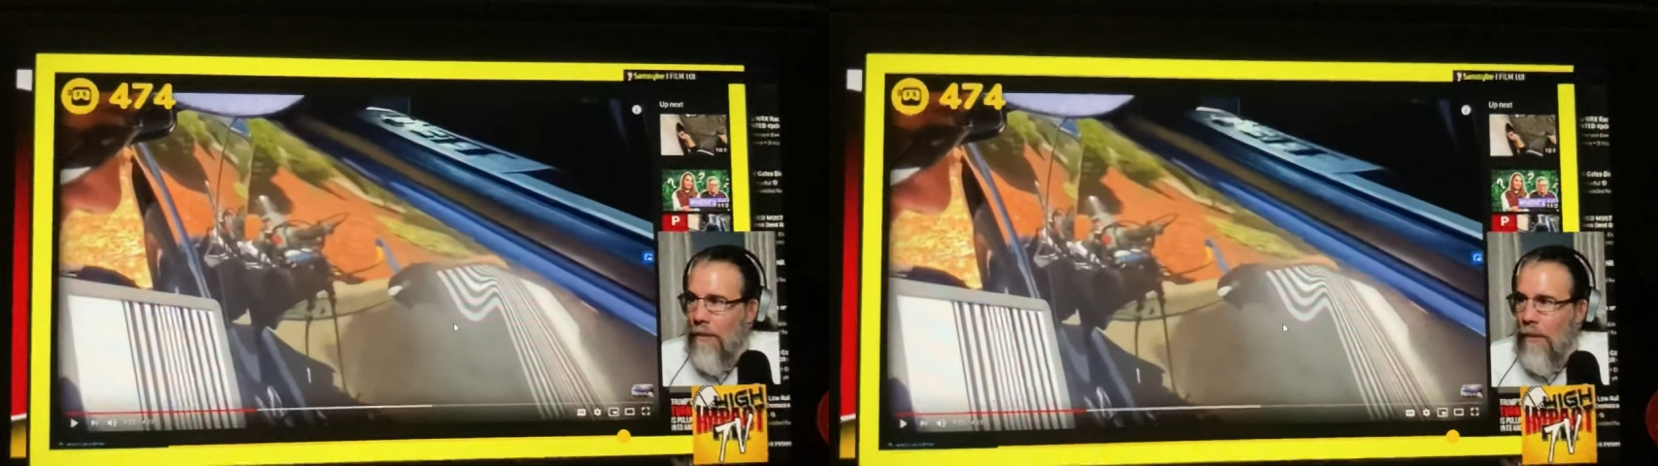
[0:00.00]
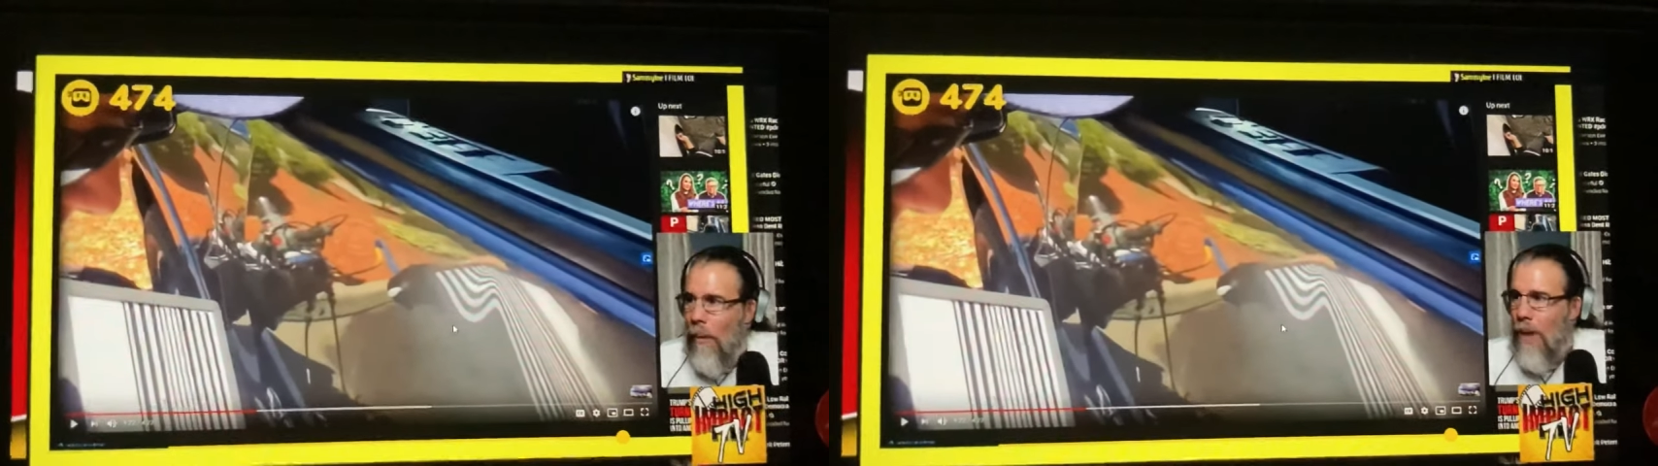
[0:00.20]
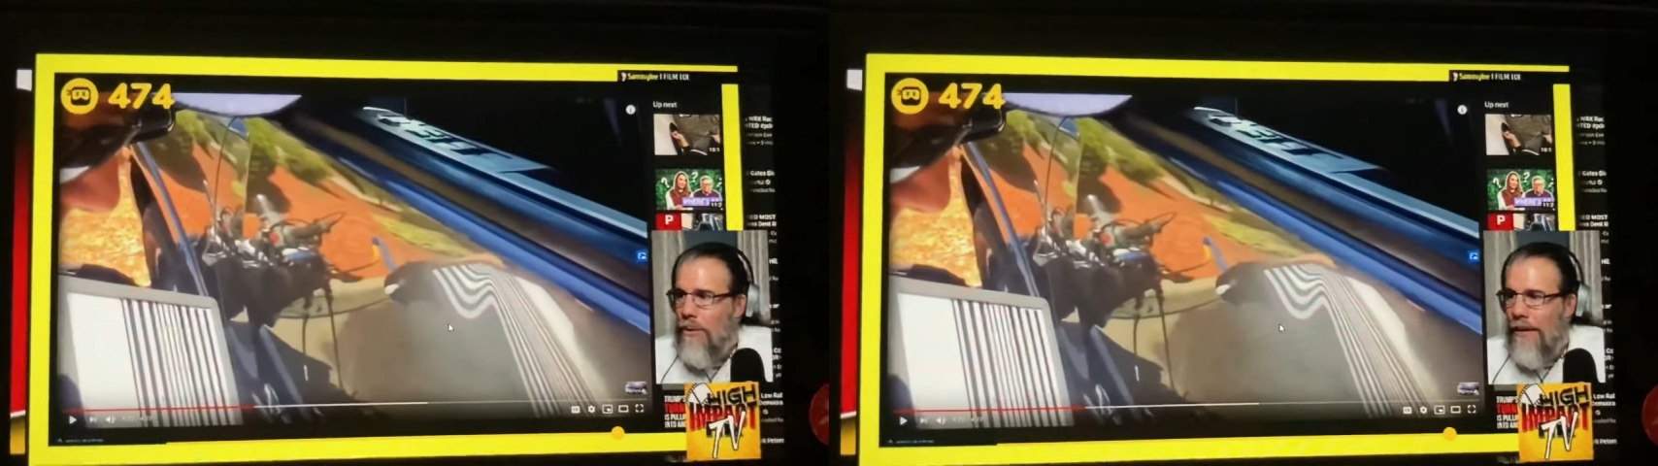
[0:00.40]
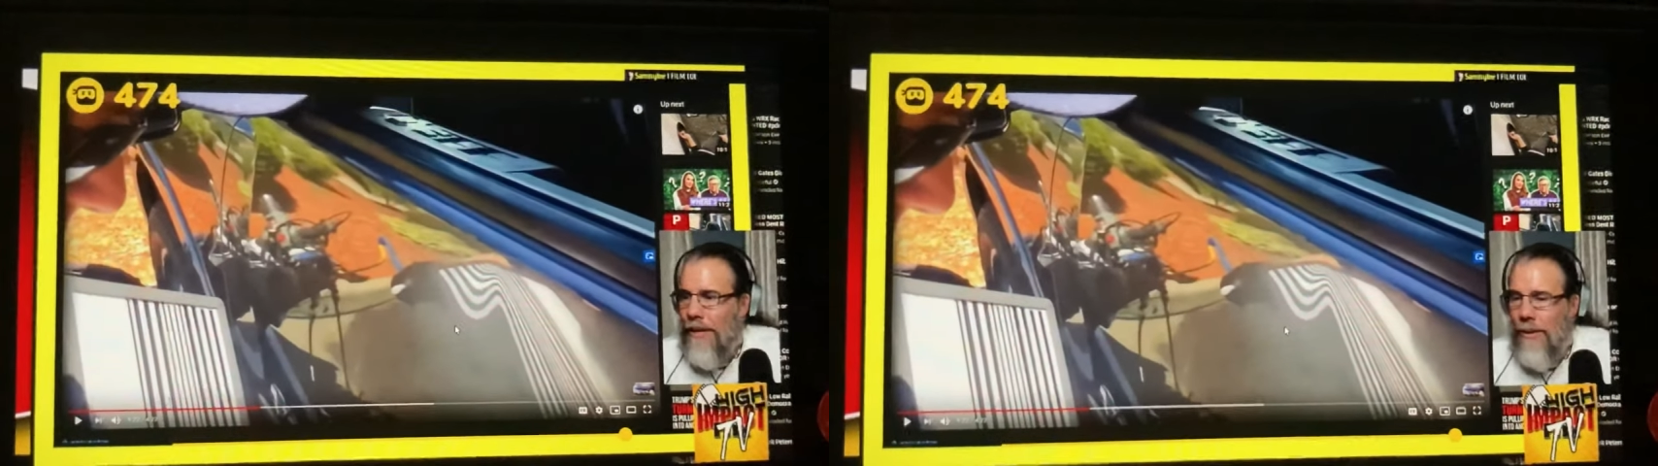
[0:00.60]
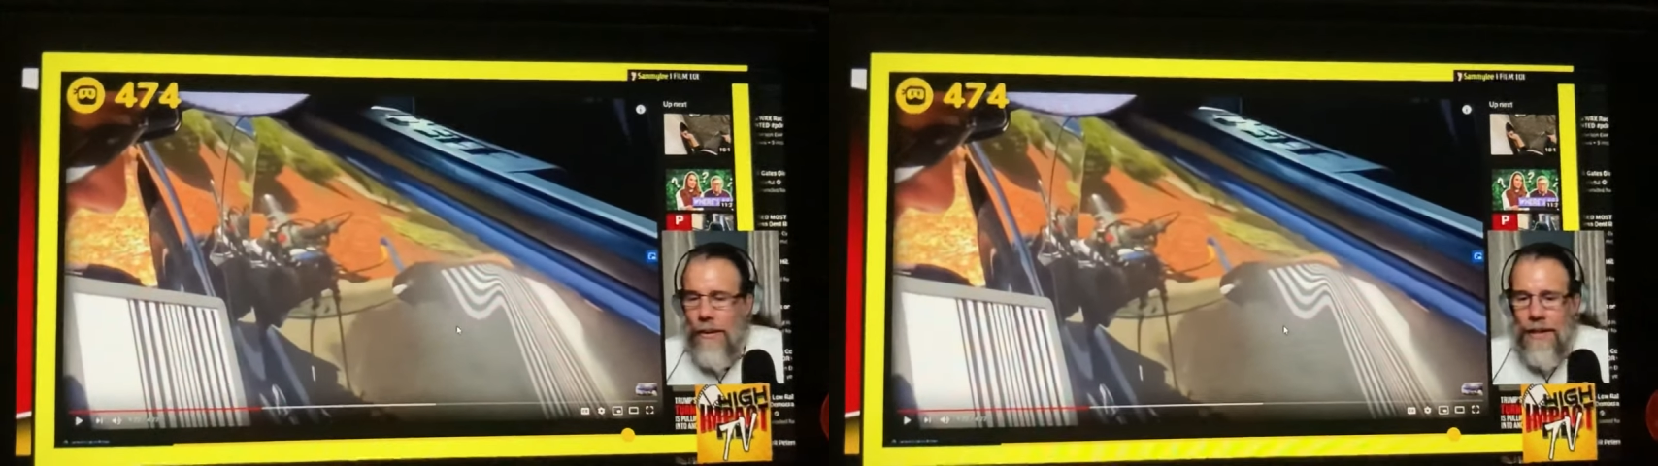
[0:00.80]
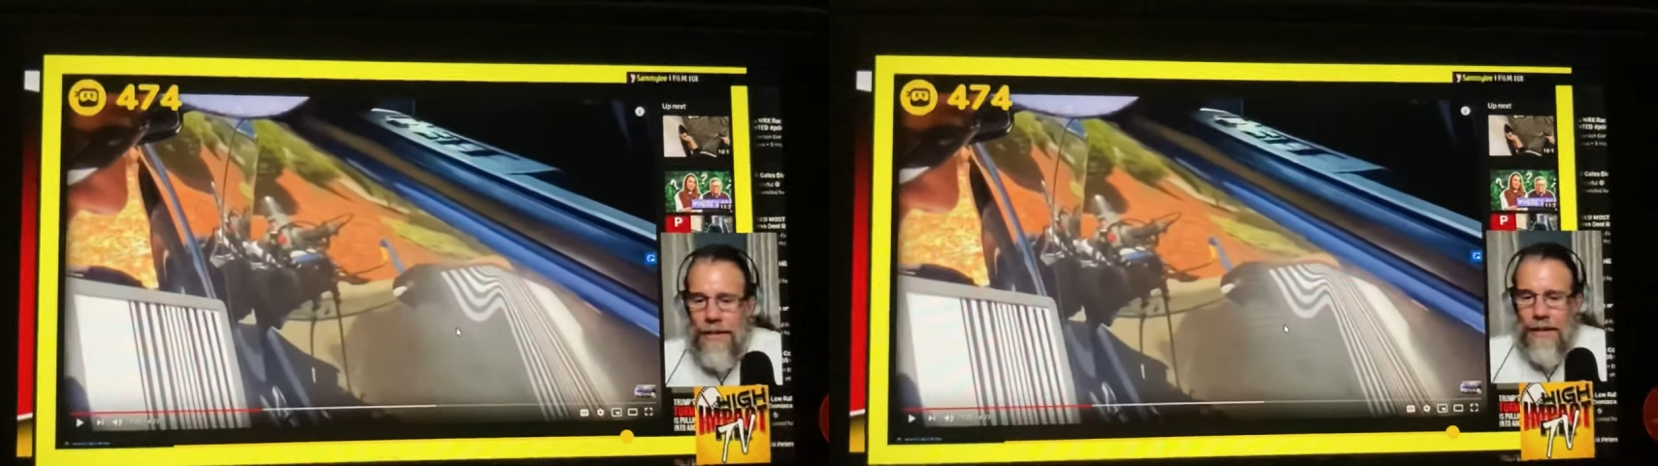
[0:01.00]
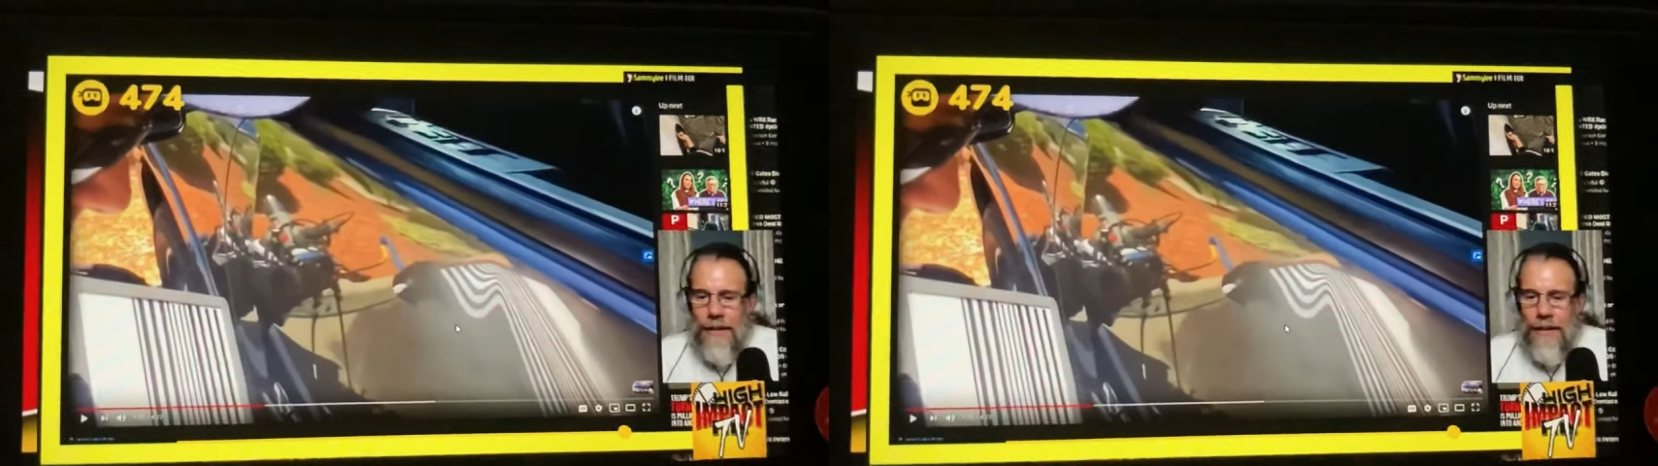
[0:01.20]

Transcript: but watch what they do with this thing.